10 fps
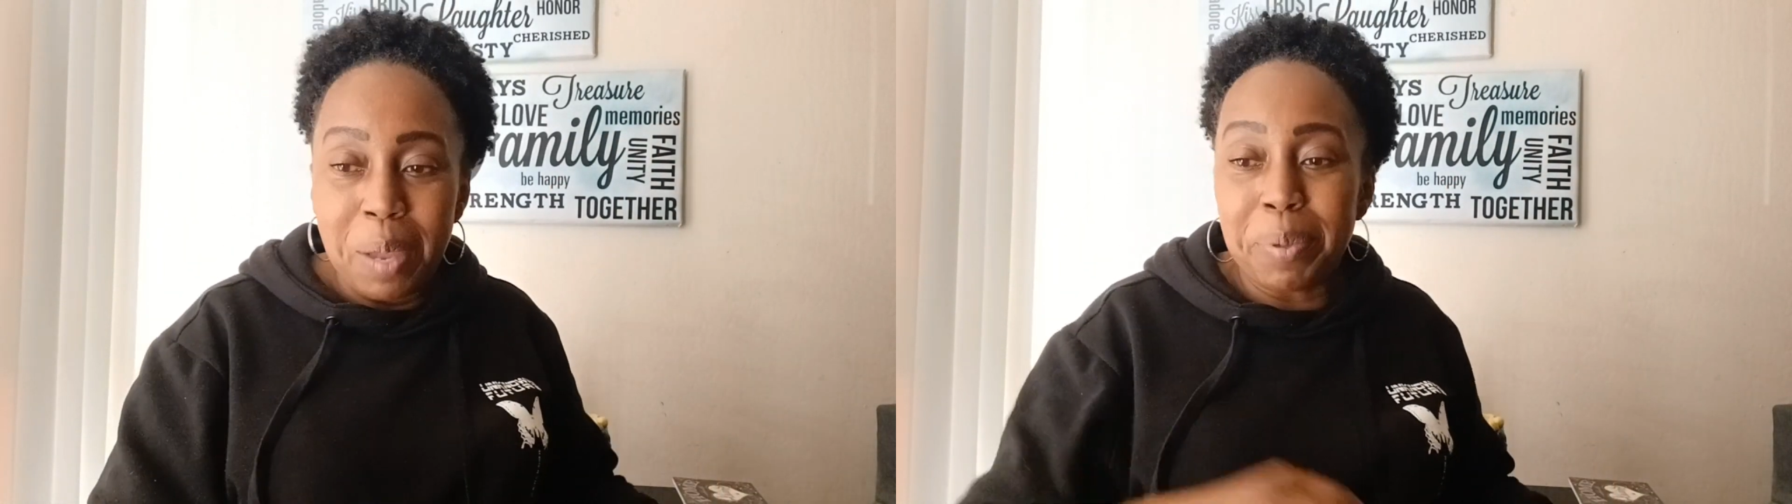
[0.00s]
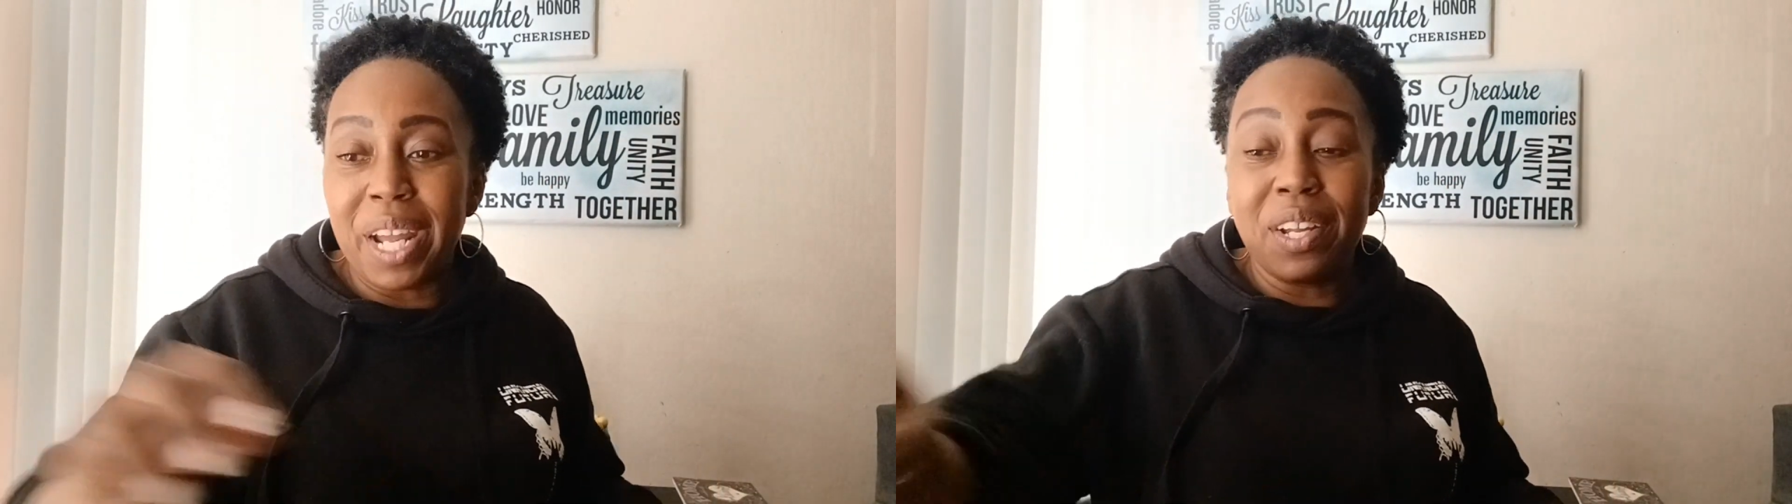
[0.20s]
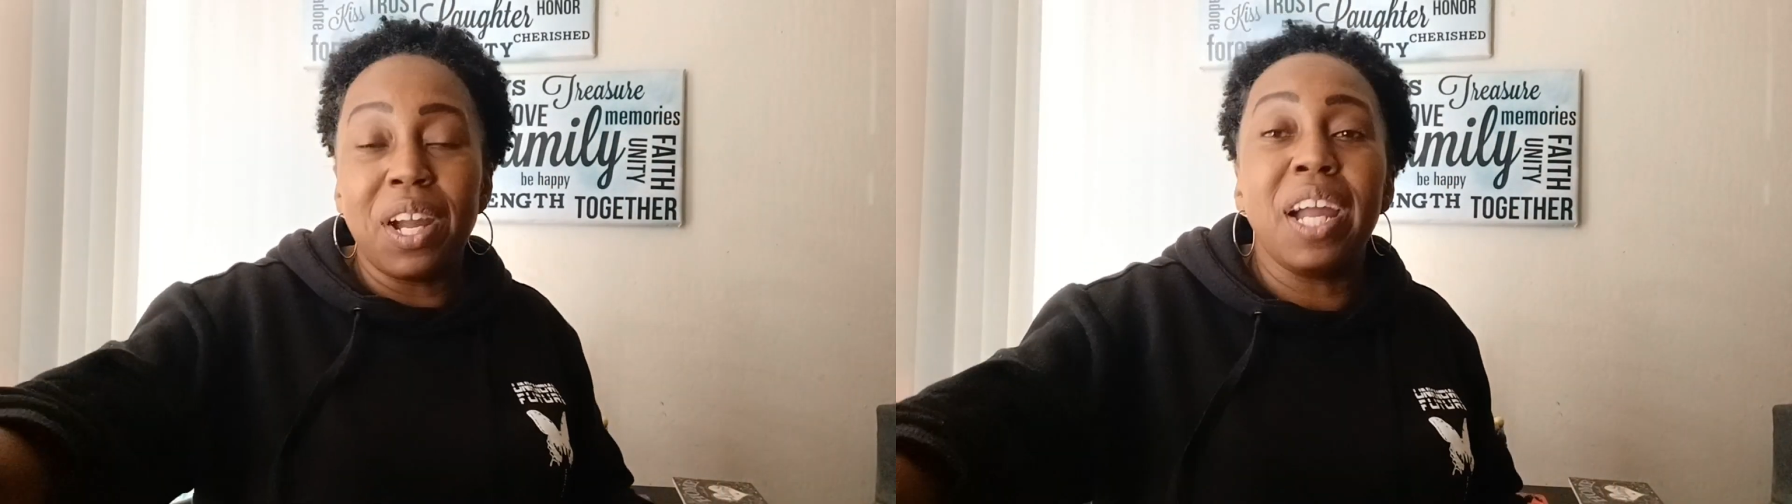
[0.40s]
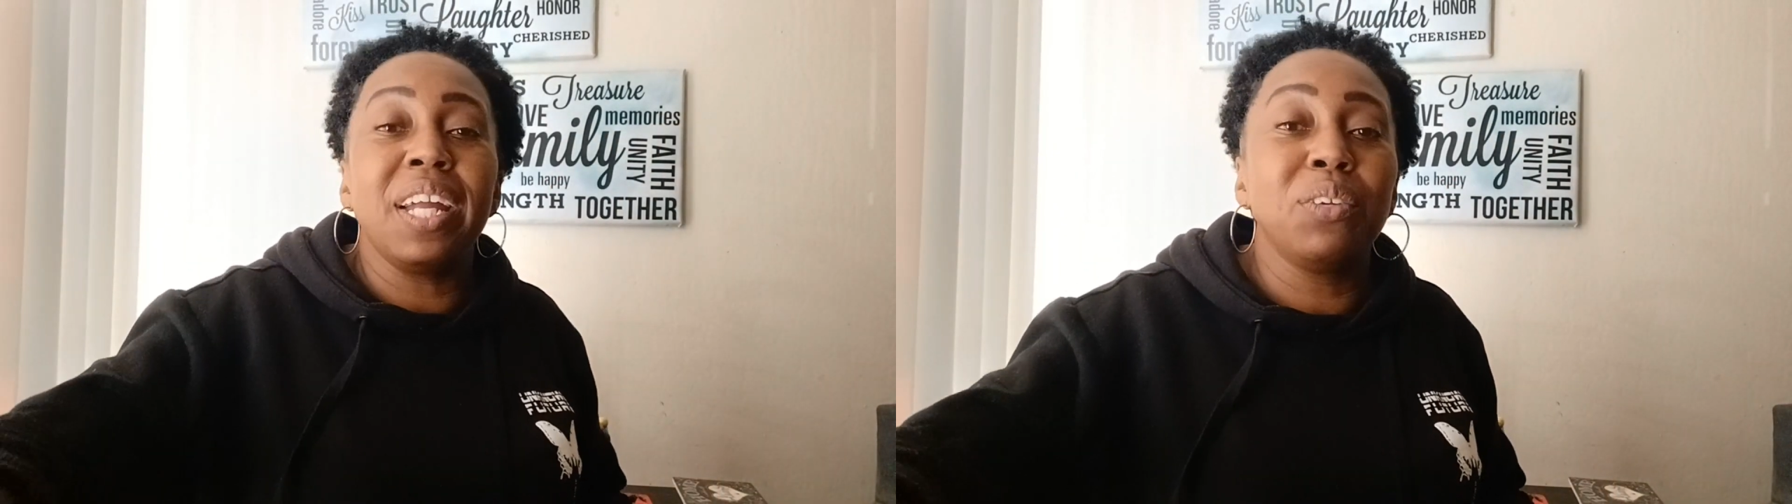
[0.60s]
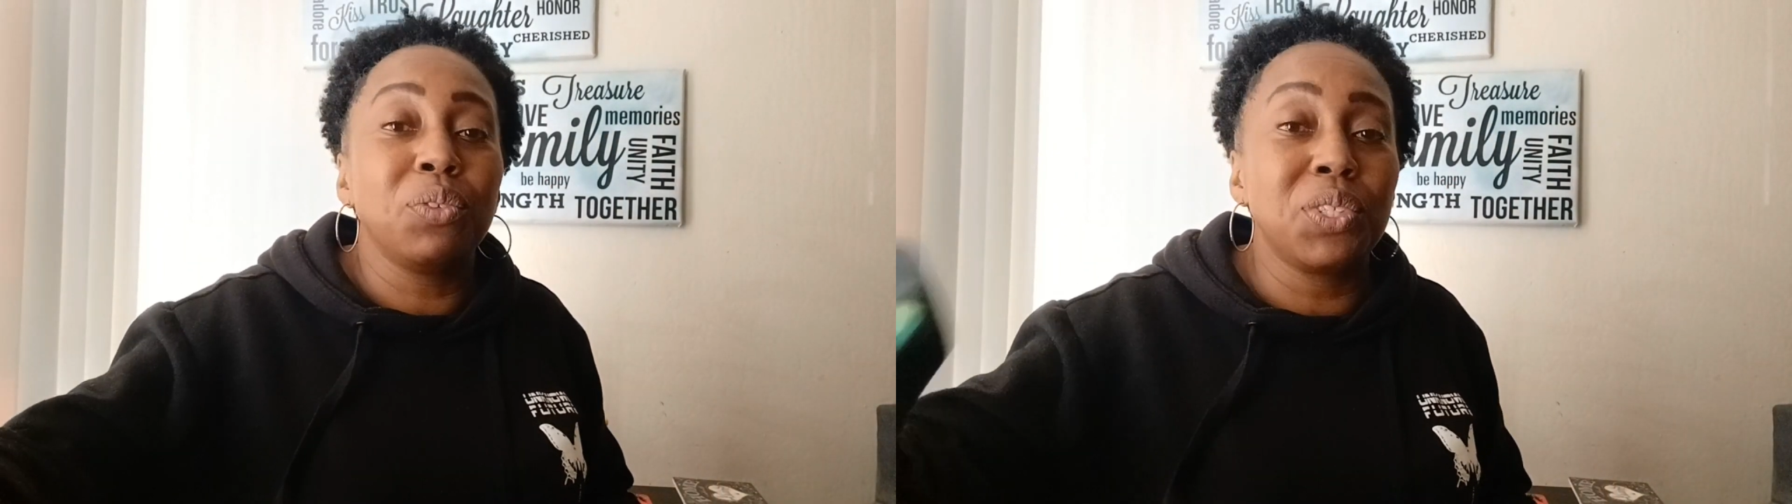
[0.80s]
But I,
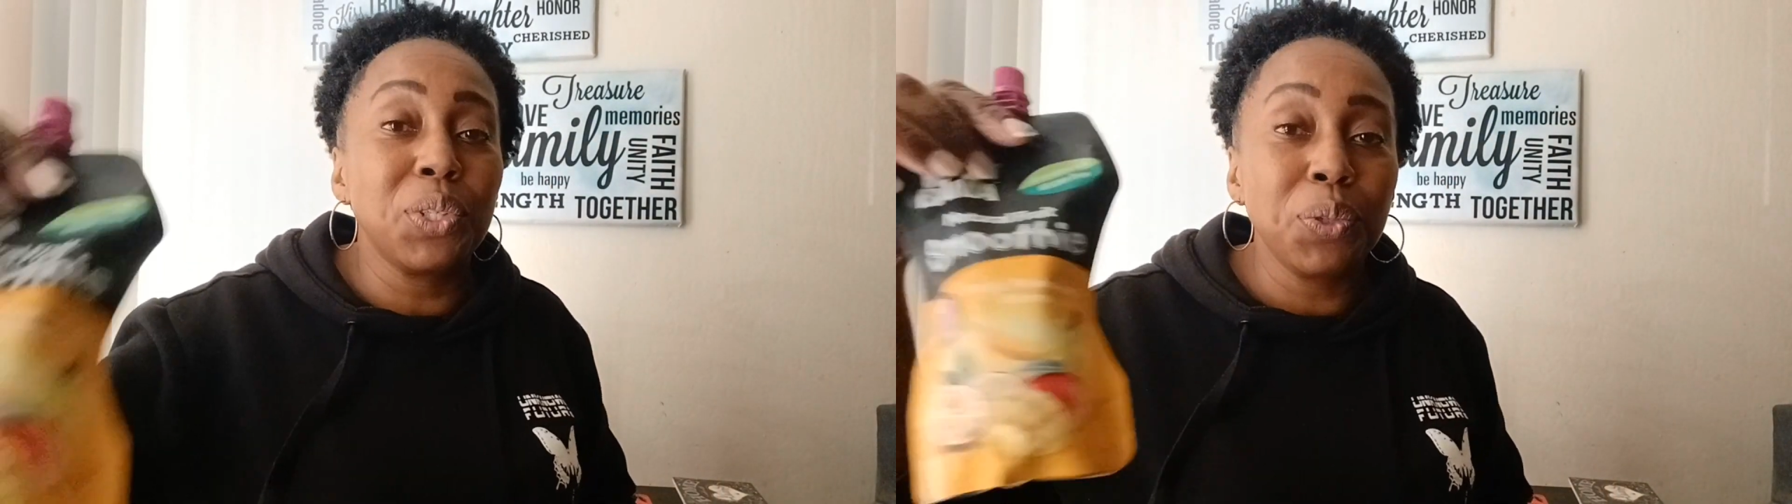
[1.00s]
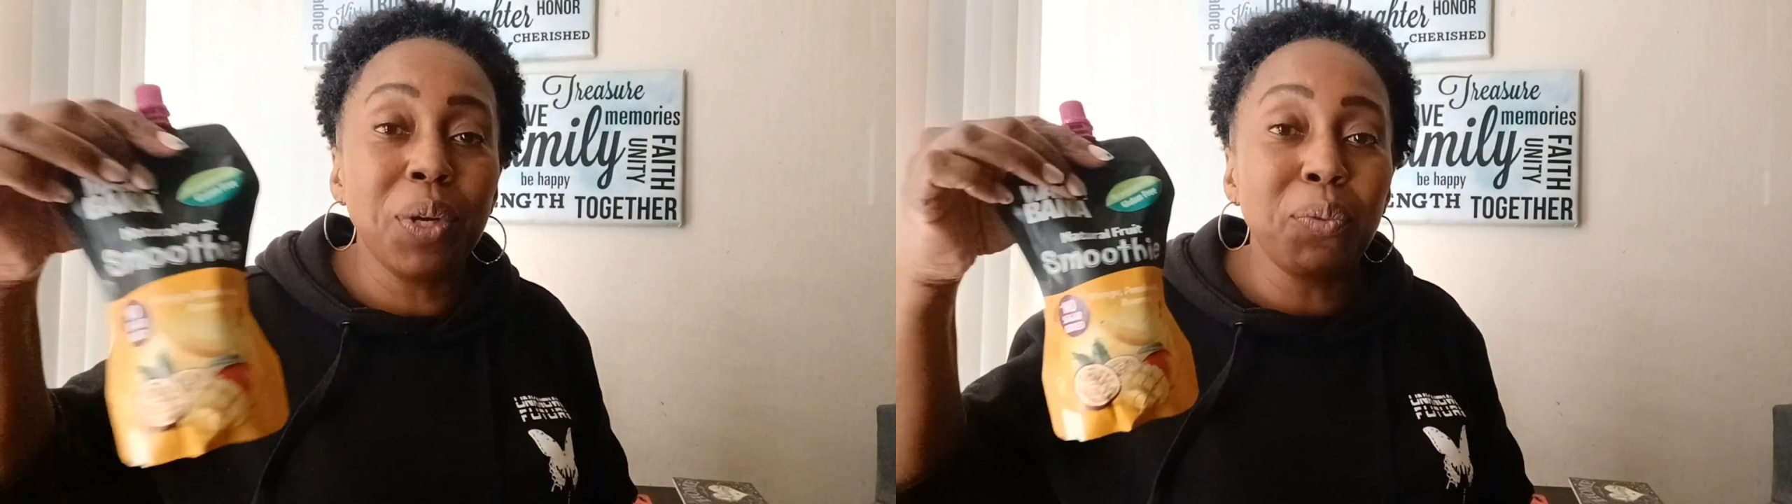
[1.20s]
I do